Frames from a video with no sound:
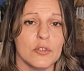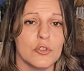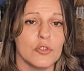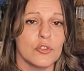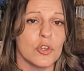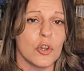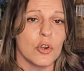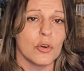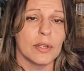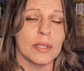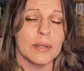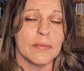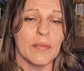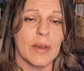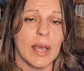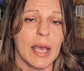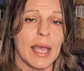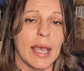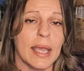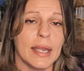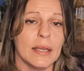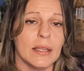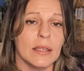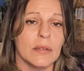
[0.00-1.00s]
totally
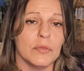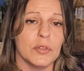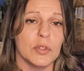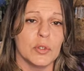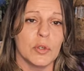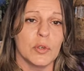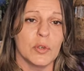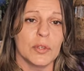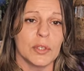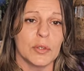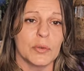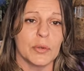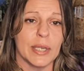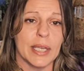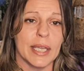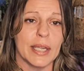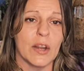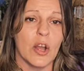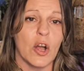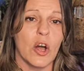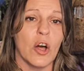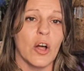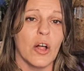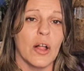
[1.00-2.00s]
fine. If you don't agree at
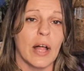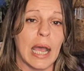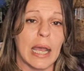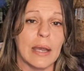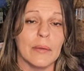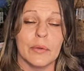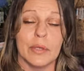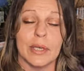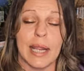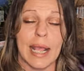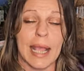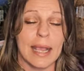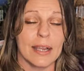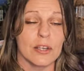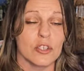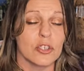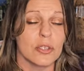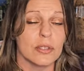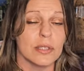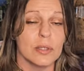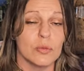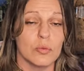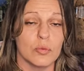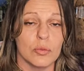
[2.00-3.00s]
all, I would
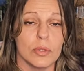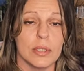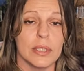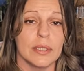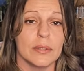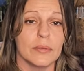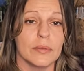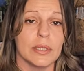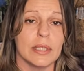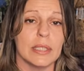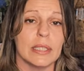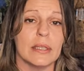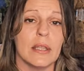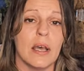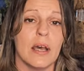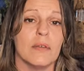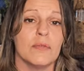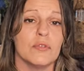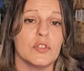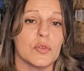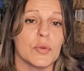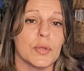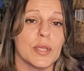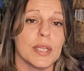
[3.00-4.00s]
actually really, really love
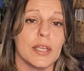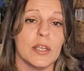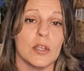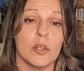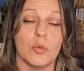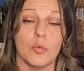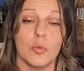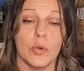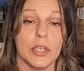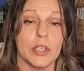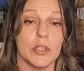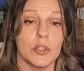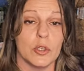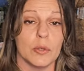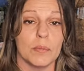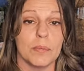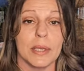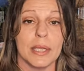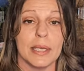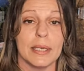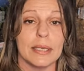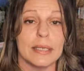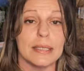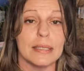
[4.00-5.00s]
to hear what your
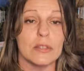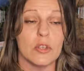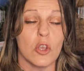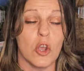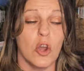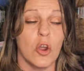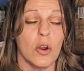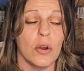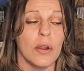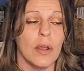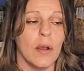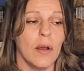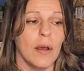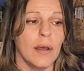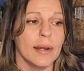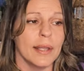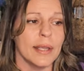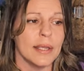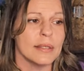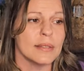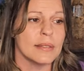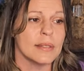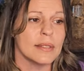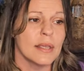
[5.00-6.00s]
opinions are on
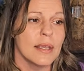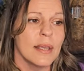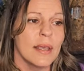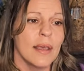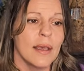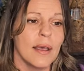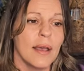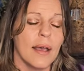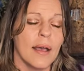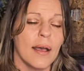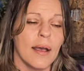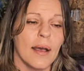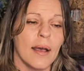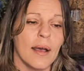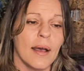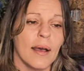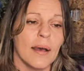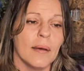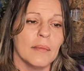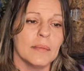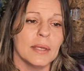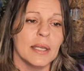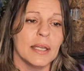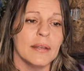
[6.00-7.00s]
it.
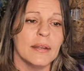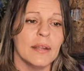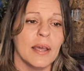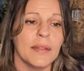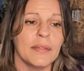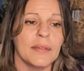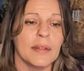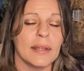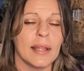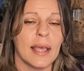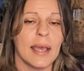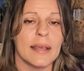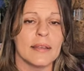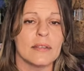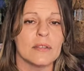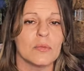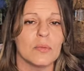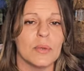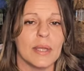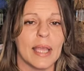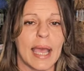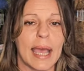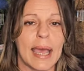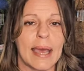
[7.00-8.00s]
Nonetheless,
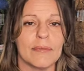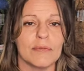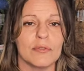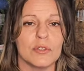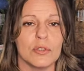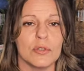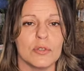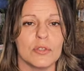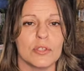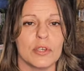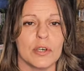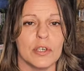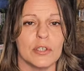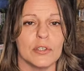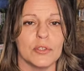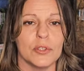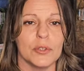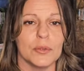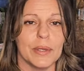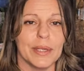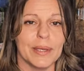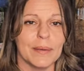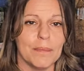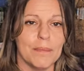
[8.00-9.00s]
we have to start
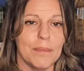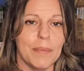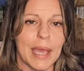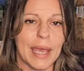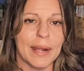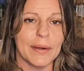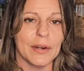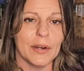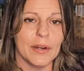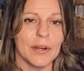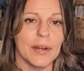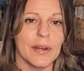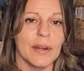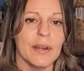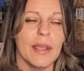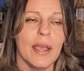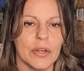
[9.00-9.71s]
doing better.